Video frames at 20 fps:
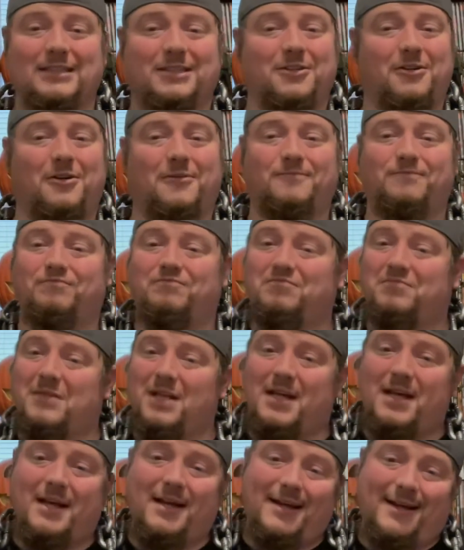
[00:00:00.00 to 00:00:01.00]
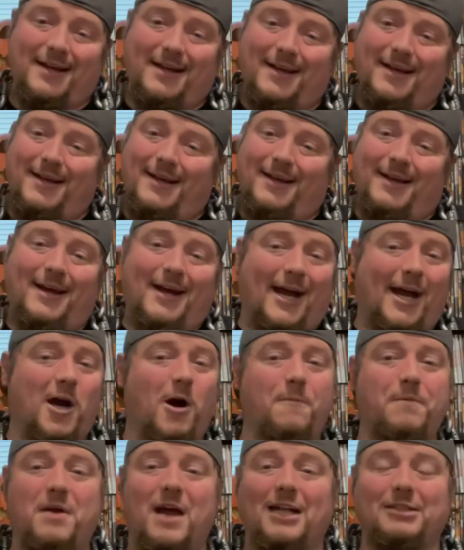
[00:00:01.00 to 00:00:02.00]
So, I
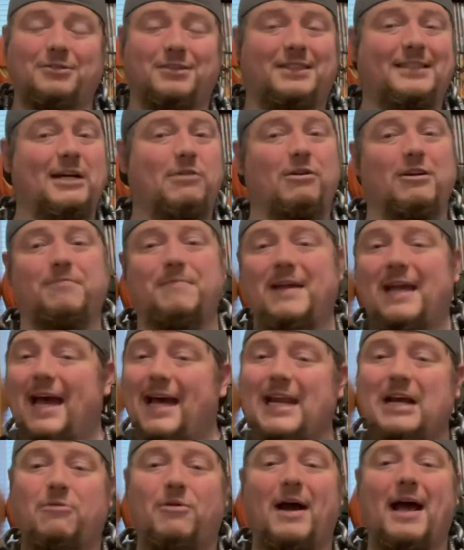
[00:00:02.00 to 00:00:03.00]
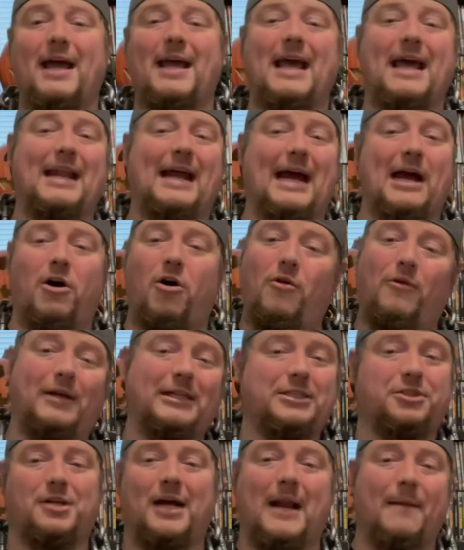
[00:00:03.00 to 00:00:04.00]
hope you guys will stick with me anyway, and I
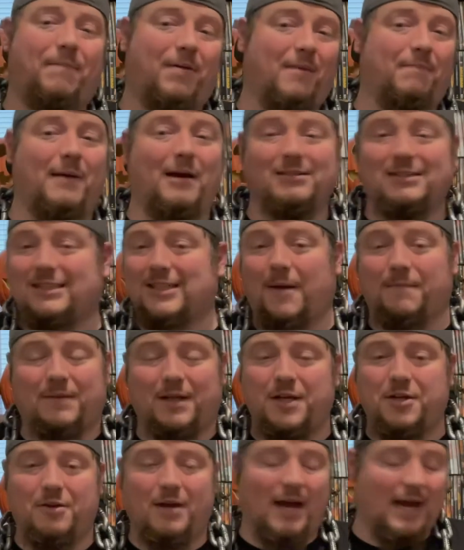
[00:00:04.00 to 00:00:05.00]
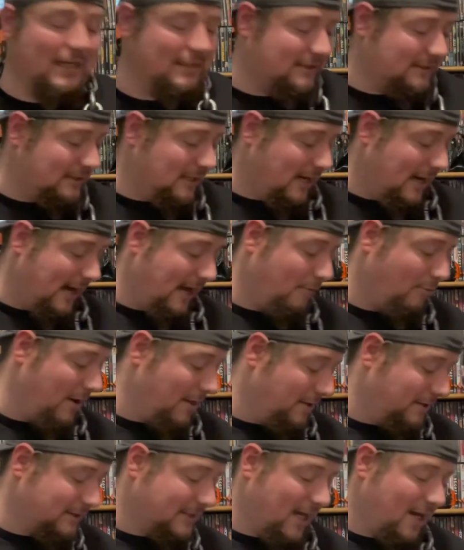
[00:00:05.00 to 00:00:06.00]
always try to pump out something, you guys, uh,
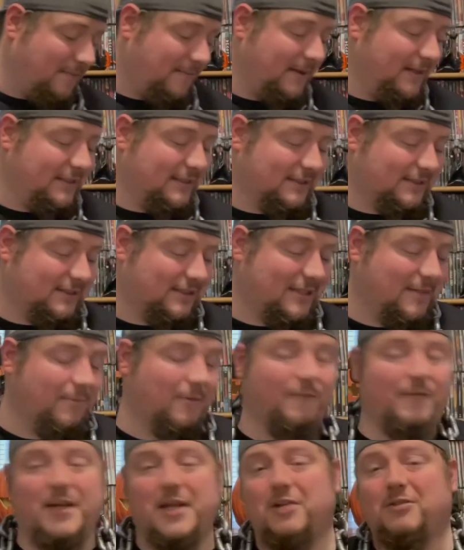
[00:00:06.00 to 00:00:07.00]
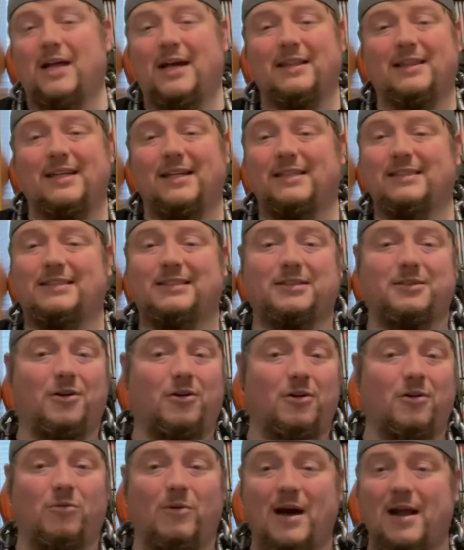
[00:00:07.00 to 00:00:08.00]
whether it's got to be just a simple video like this
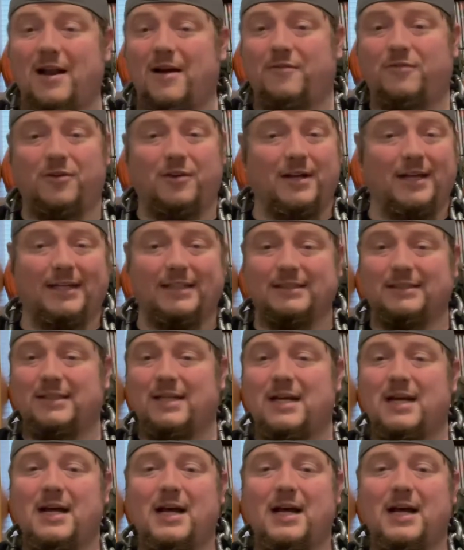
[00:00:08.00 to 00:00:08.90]
or whatever it is.